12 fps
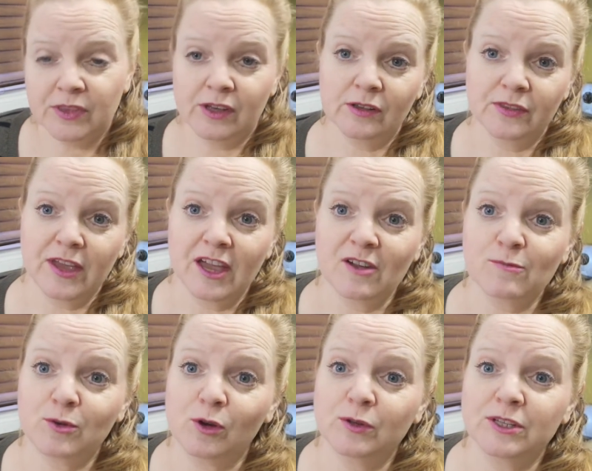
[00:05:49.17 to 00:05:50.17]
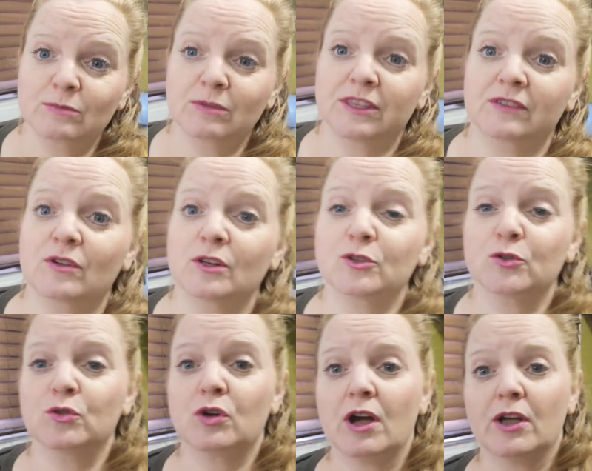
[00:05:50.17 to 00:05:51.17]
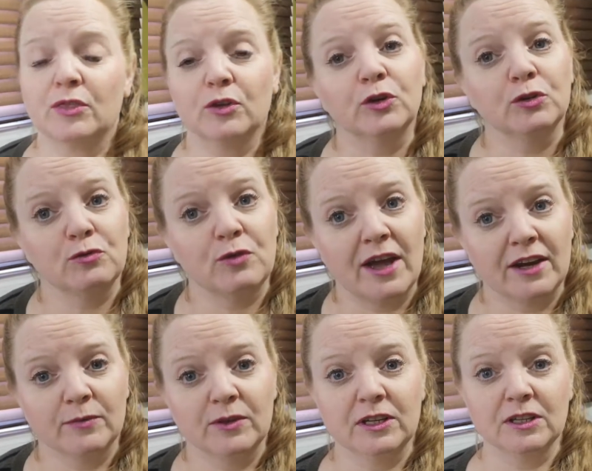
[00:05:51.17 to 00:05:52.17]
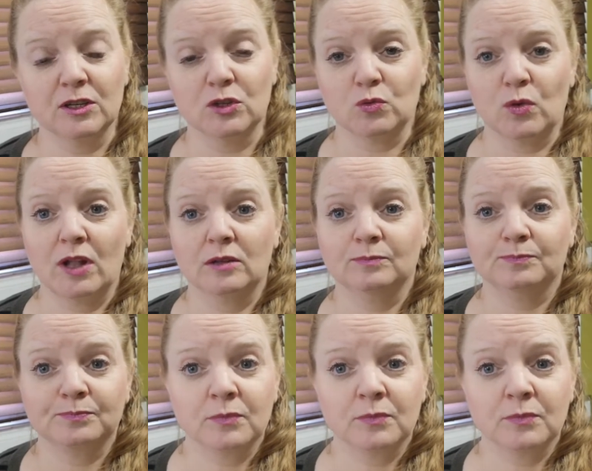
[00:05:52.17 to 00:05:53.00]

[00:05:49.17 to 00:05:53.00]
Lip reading: They have protein, but they've also got the good fat as well.